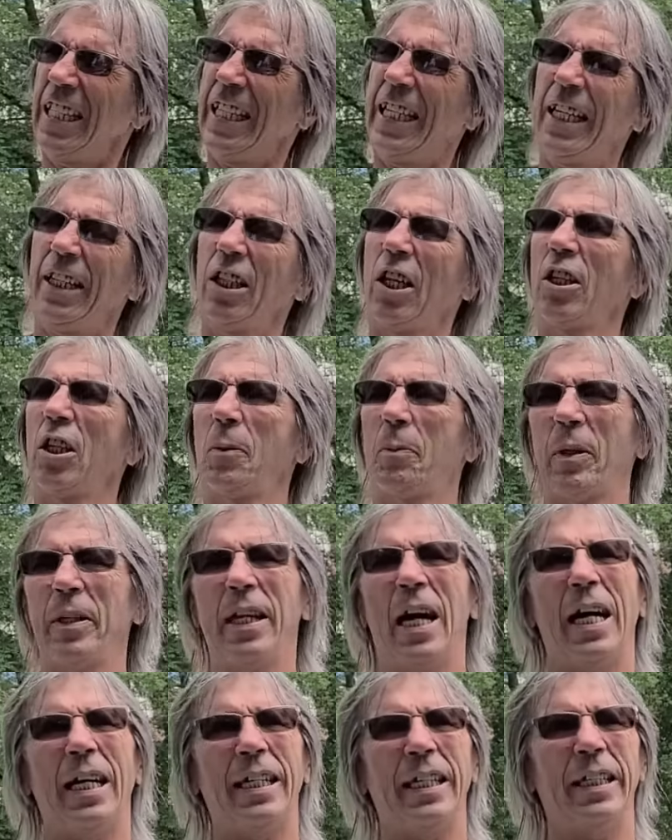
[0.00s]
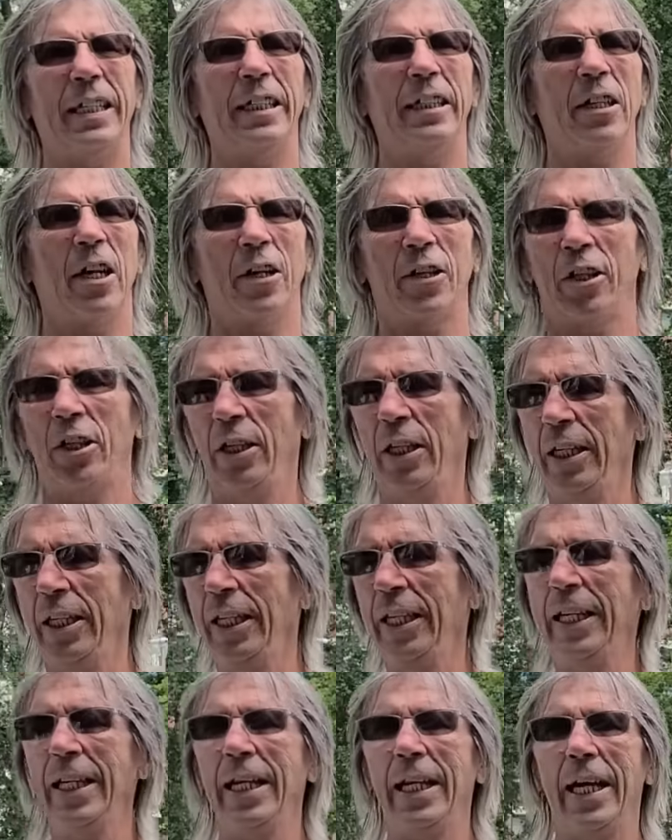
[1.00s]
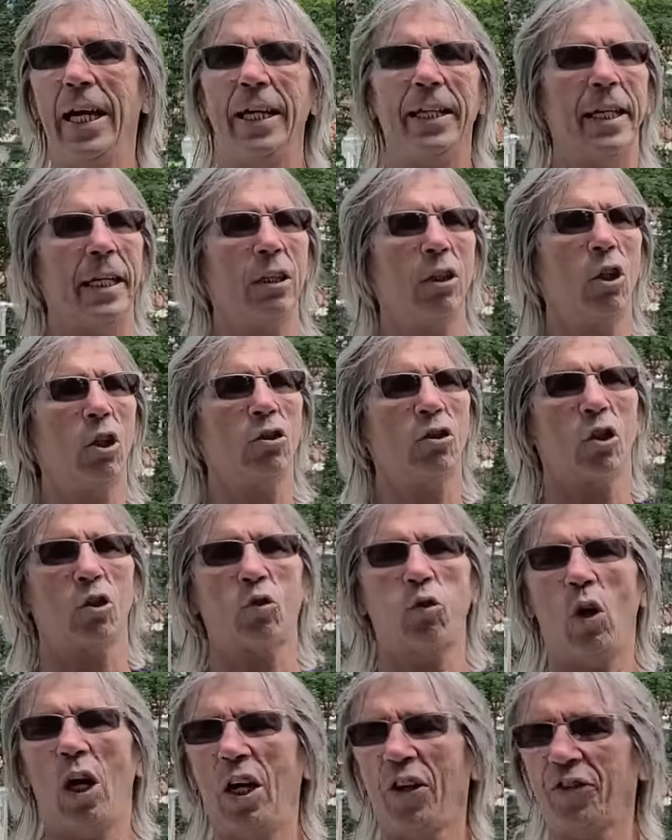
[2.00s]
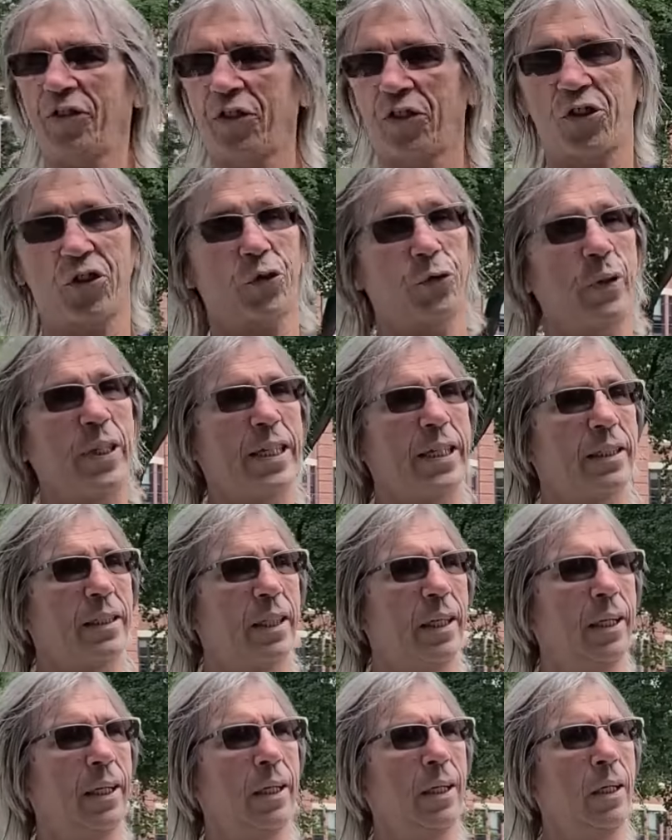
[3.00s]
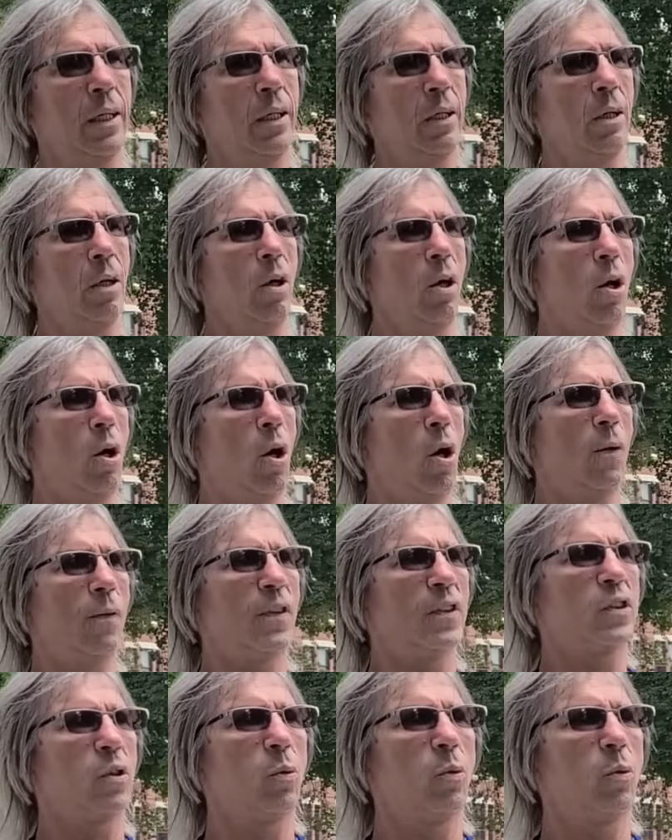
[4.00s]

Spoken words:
hit on her, but not hitting on her. And they looked across the street over to